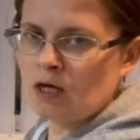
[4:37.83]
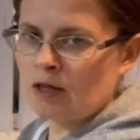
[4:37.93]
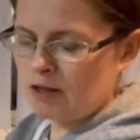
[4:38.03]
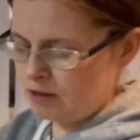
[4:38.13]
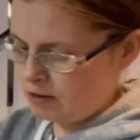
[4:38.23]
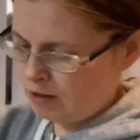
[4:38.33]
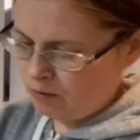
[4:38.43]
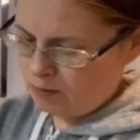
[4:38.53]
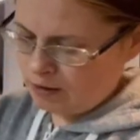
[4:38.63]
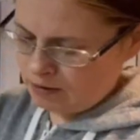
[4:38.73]
and then that
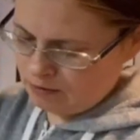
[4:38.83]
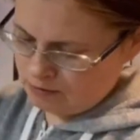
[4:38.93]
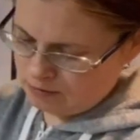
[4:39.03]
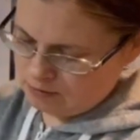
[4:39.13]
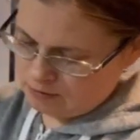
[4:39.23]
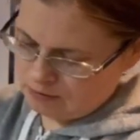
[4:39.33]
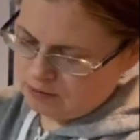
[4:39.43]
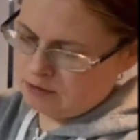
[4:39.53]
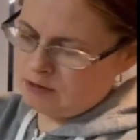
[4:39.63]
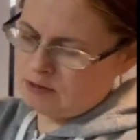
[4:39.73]
way,
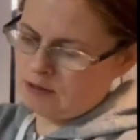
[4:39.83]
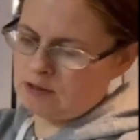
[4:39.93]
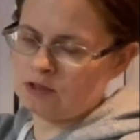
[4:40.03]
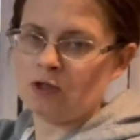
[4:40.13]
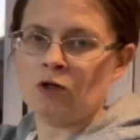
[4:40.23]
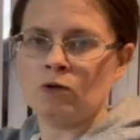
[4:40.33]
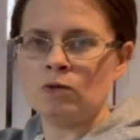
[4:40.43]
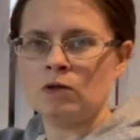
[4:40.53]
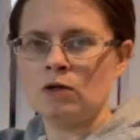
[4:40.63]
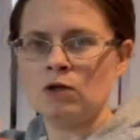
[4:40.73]
so
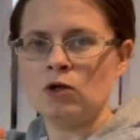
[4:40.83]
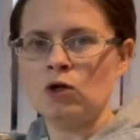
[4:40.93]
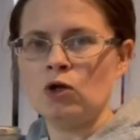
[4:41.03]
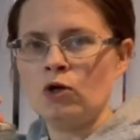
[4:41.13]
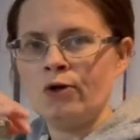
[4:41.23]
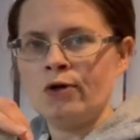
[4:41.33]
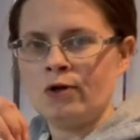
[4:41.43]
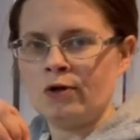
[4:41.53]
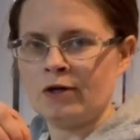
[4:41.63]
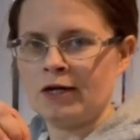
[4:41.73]

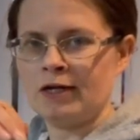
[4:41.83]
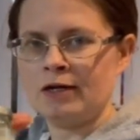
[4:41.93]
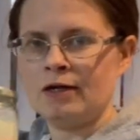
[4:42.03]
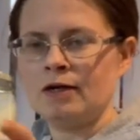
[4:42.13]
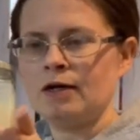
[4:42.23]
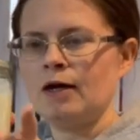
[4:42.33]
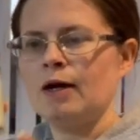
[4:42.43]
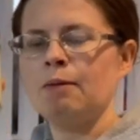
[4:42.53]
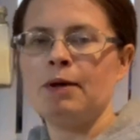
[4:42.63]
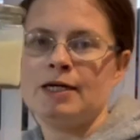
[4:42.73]
look in
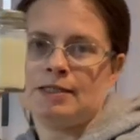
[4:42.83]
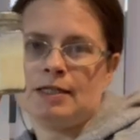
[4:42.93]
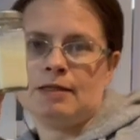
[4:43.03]
and then.